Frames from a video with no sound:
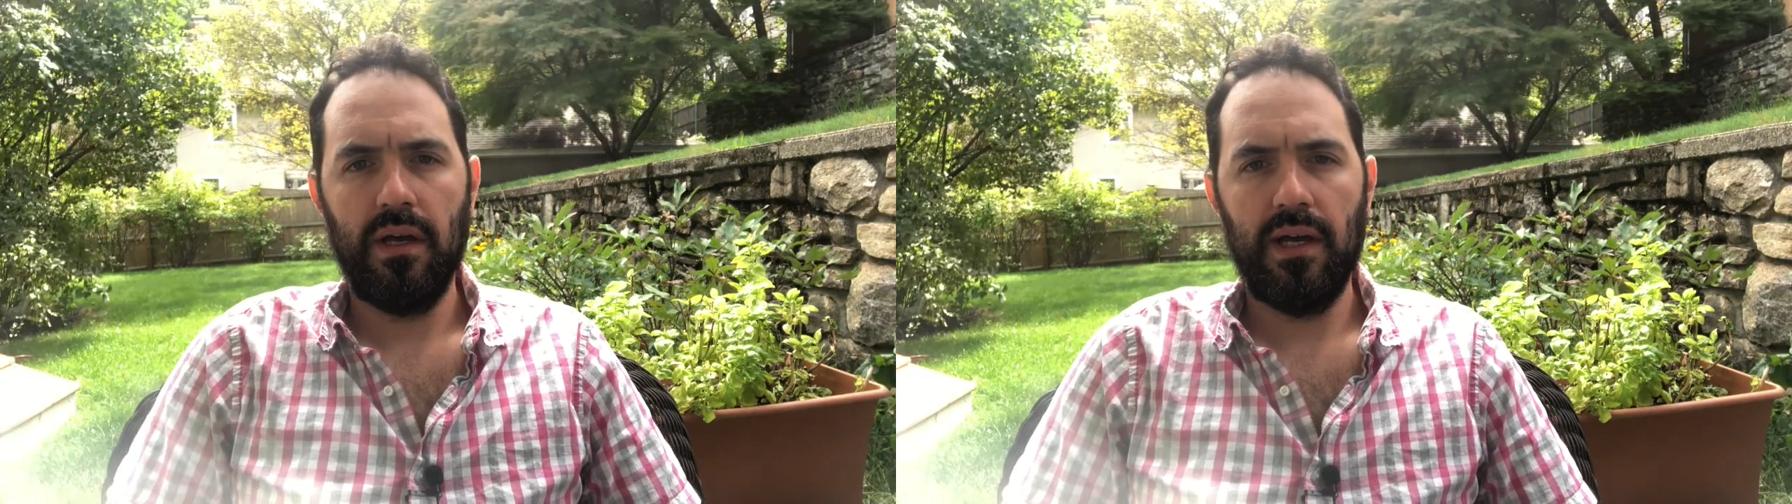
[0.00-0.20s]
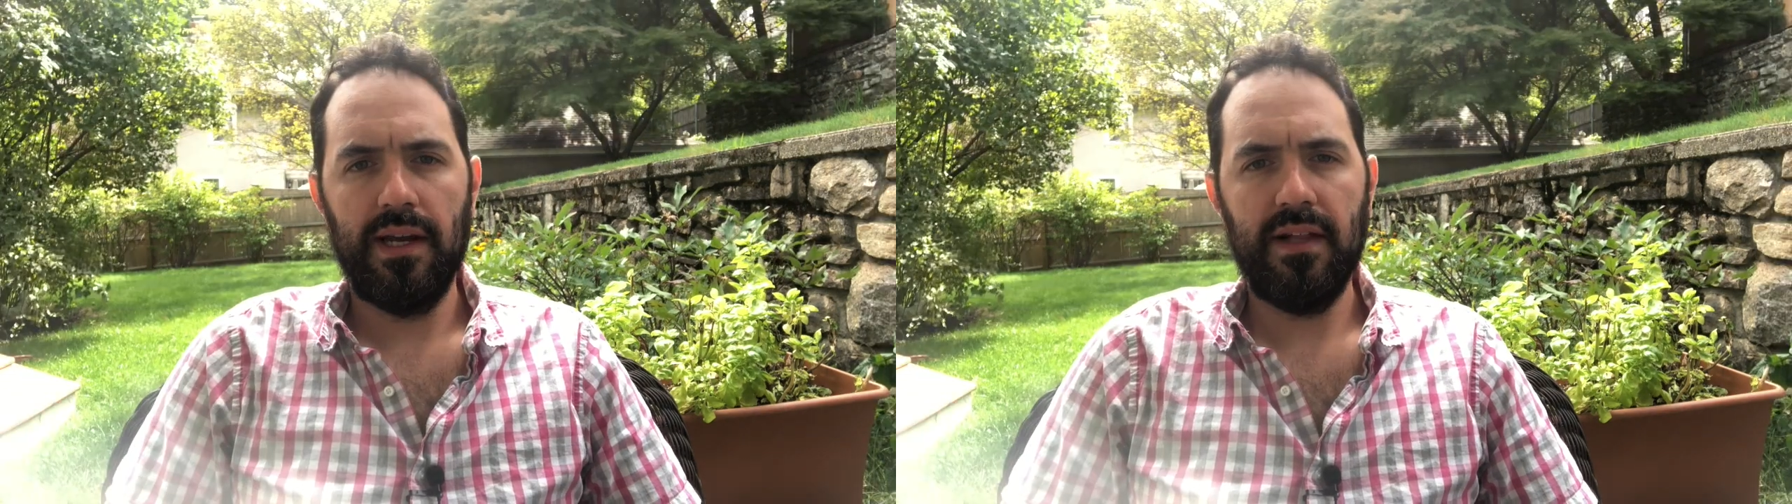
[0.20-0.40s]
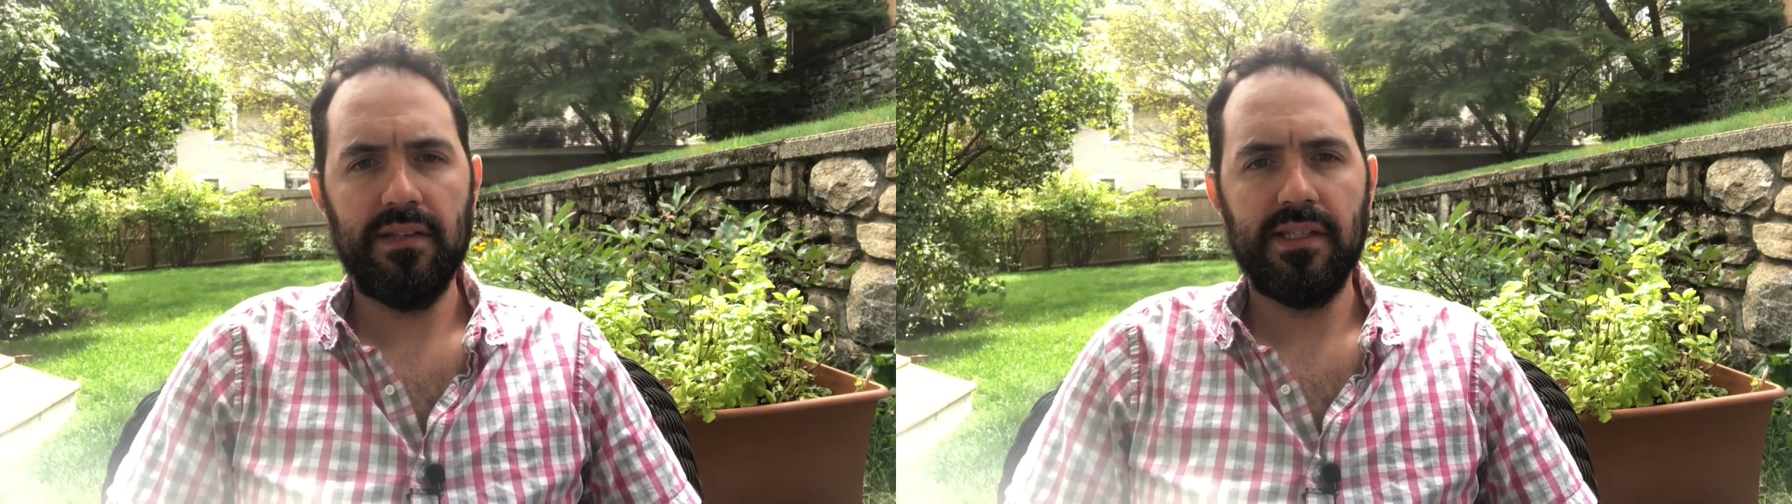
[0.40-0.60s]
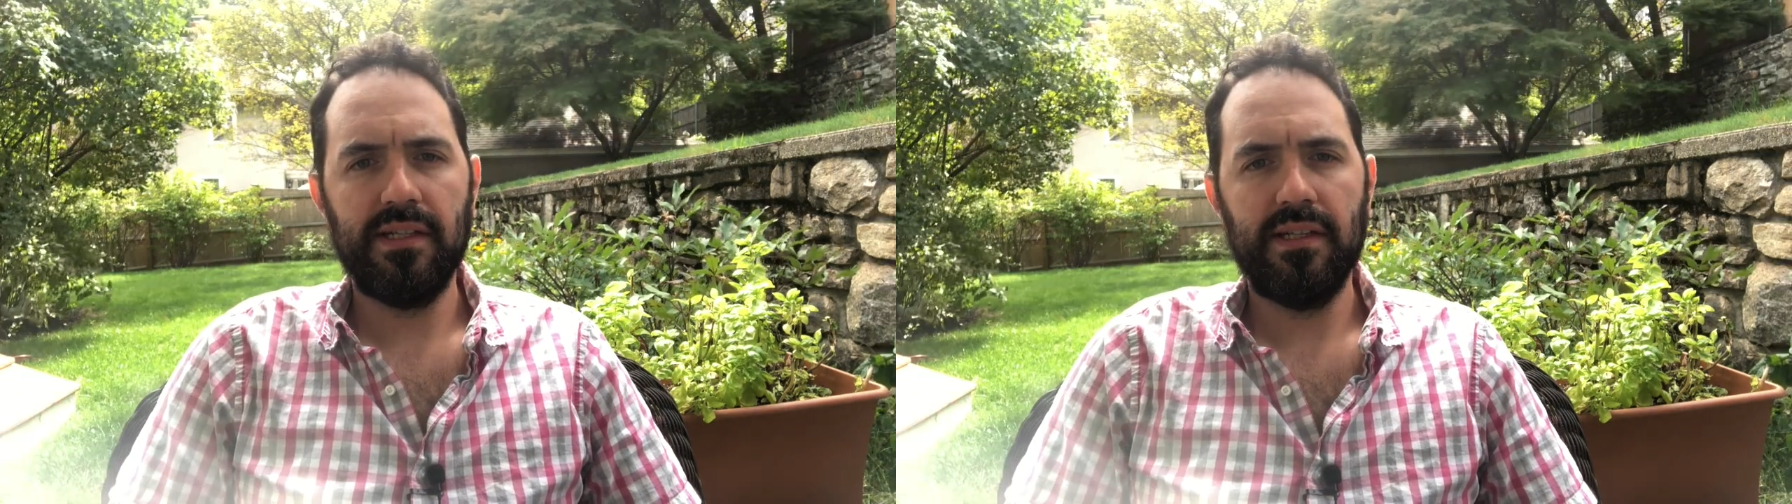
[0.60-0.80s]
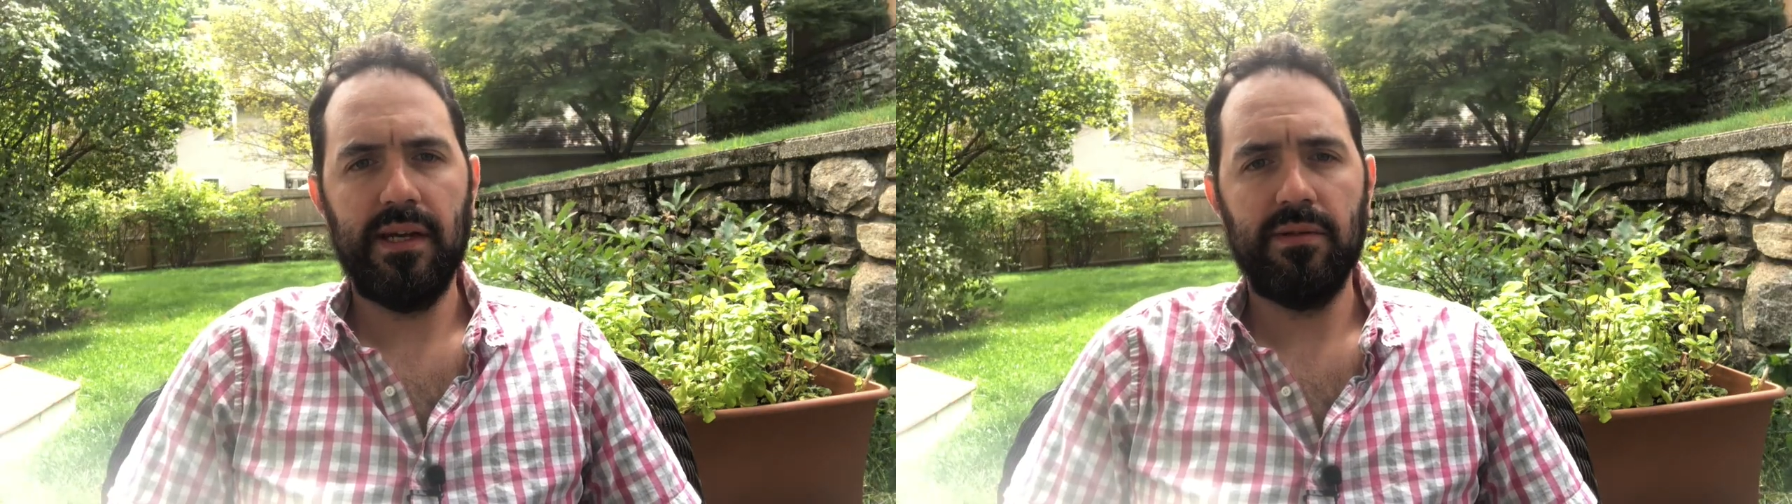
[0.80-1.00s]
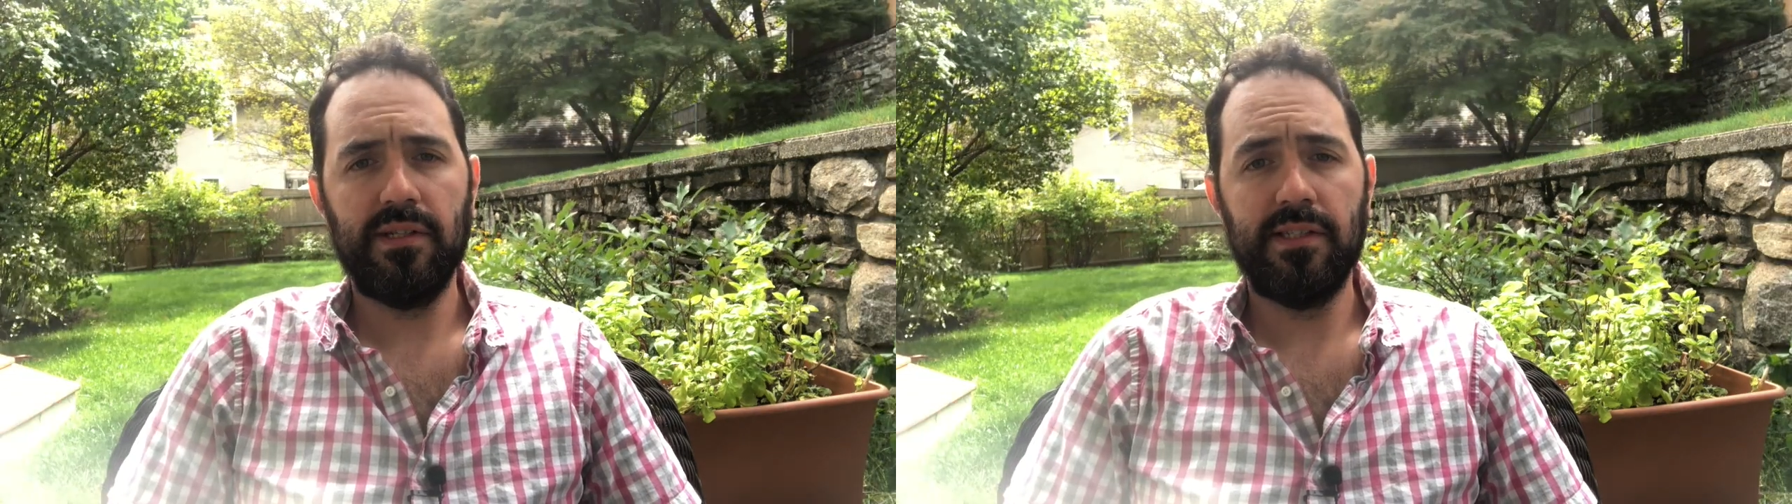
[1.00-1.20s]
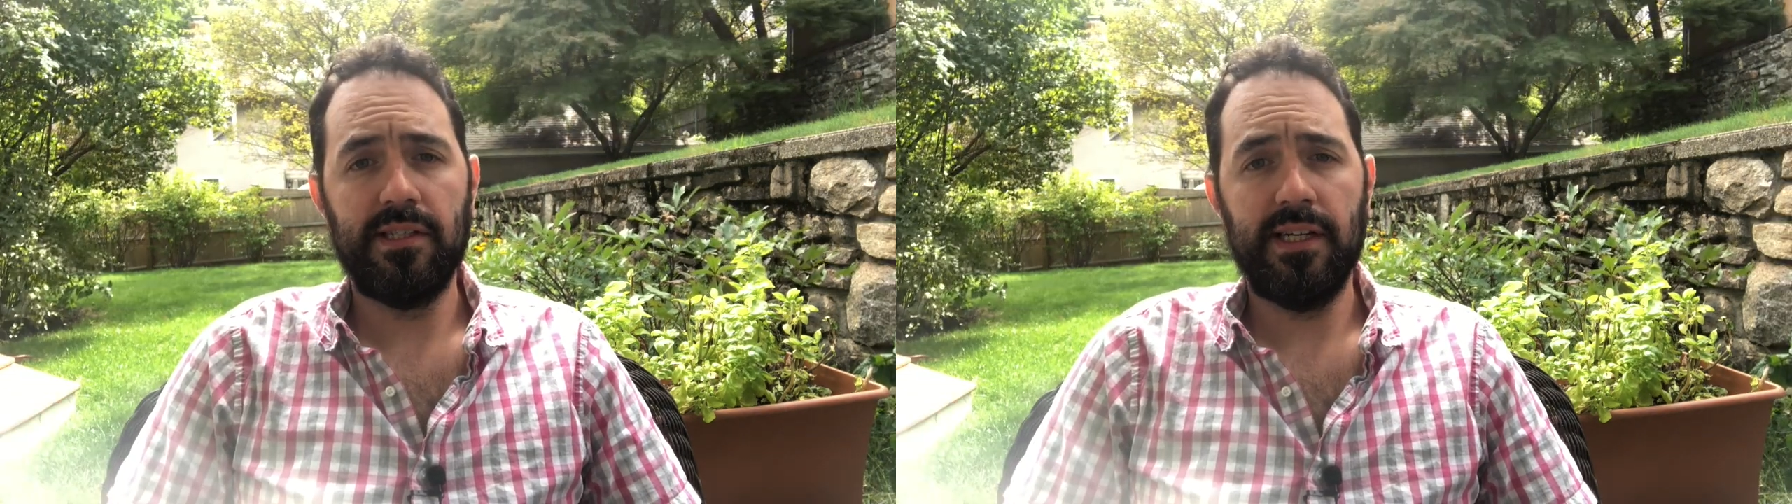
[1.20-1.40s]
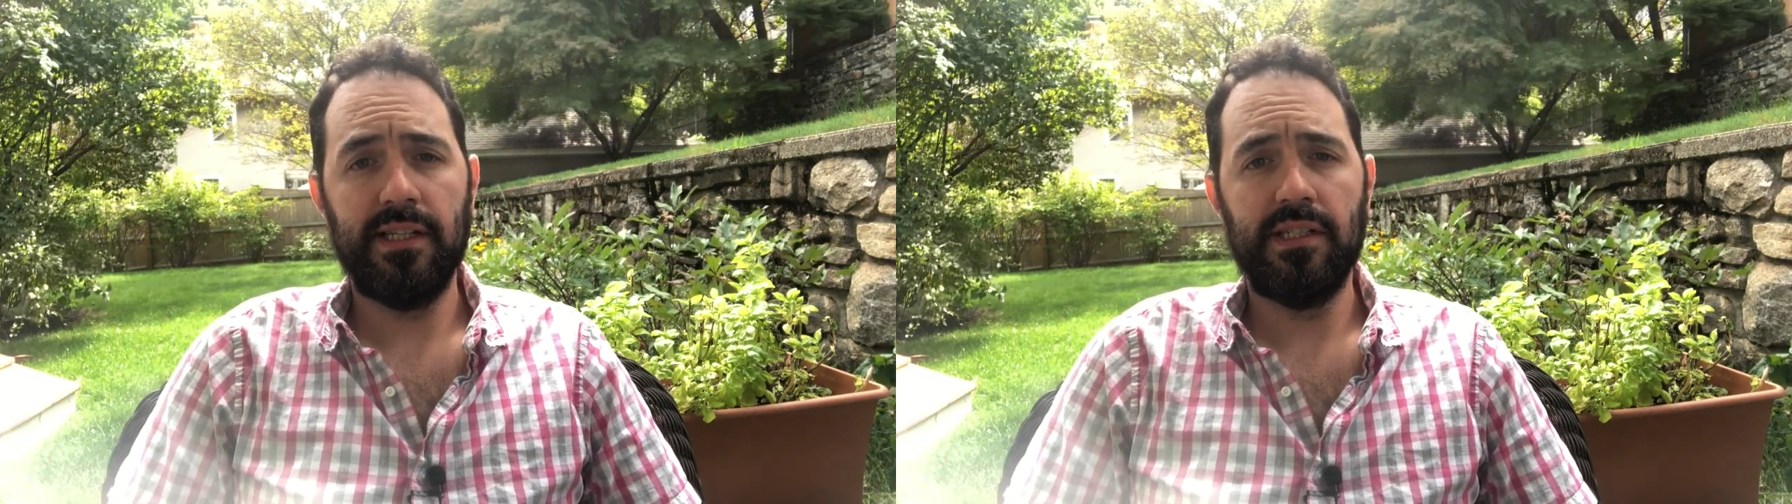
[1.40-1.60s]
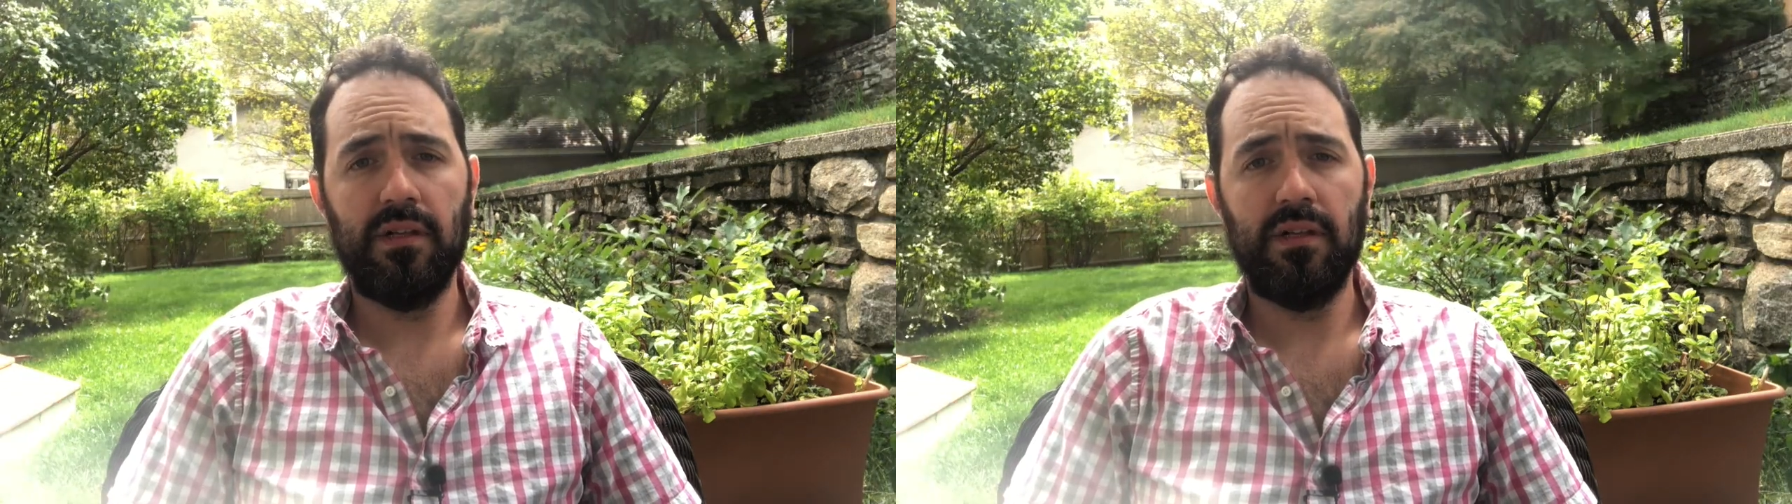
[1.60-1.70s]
And English is a language that has changed